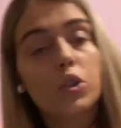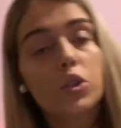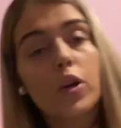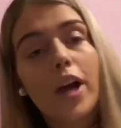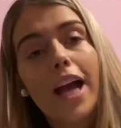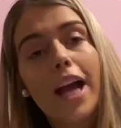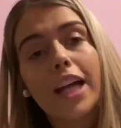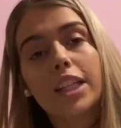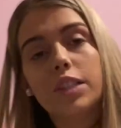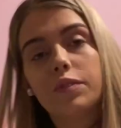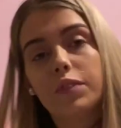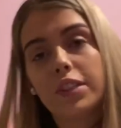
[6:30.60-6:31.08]

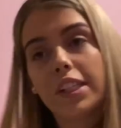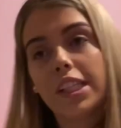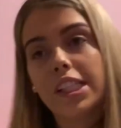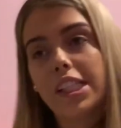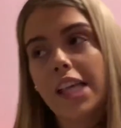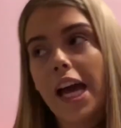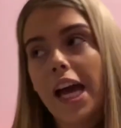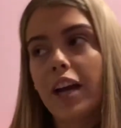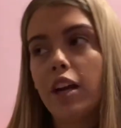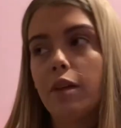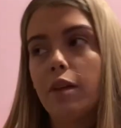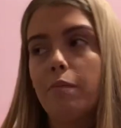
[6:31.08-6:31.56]
guys, for
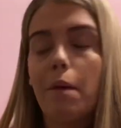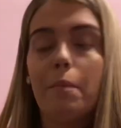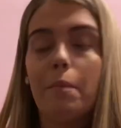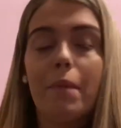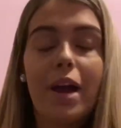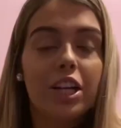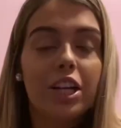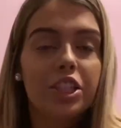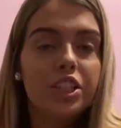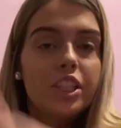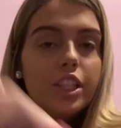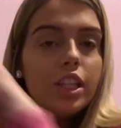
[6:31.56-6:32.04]
this item, I'm
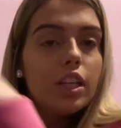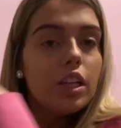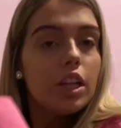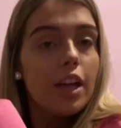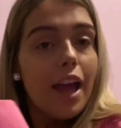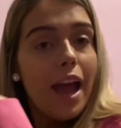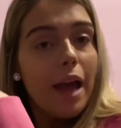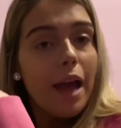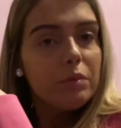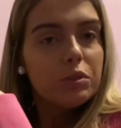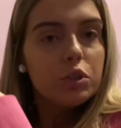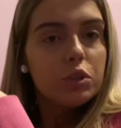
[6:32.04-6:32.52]
actually
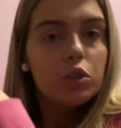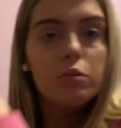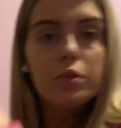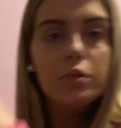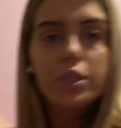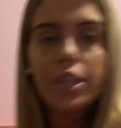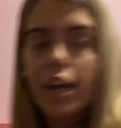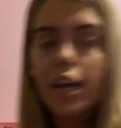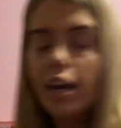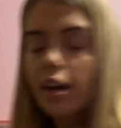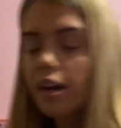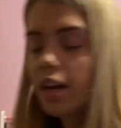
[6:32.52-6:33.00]
gonna have to go
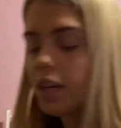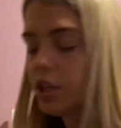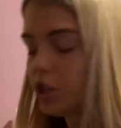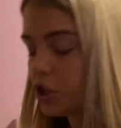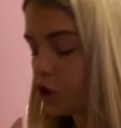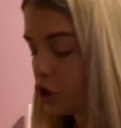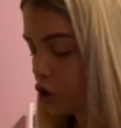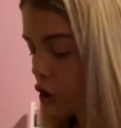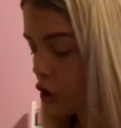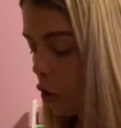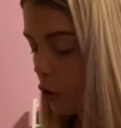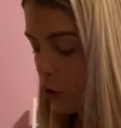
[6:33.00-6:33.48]
over there and
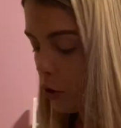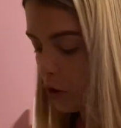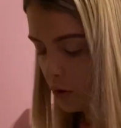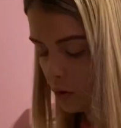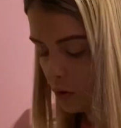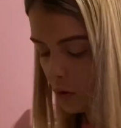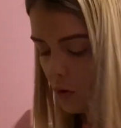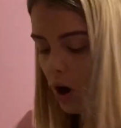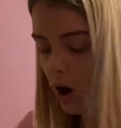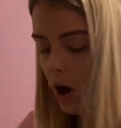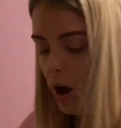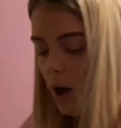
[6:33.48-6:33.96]
show
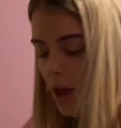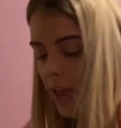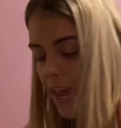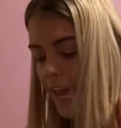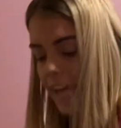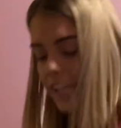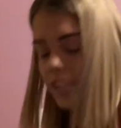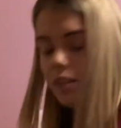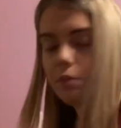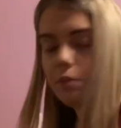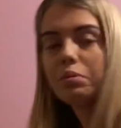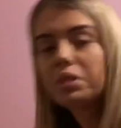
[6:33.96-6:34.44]
you
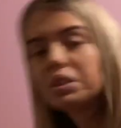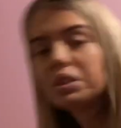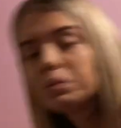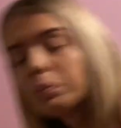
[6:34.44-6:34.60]
it. It's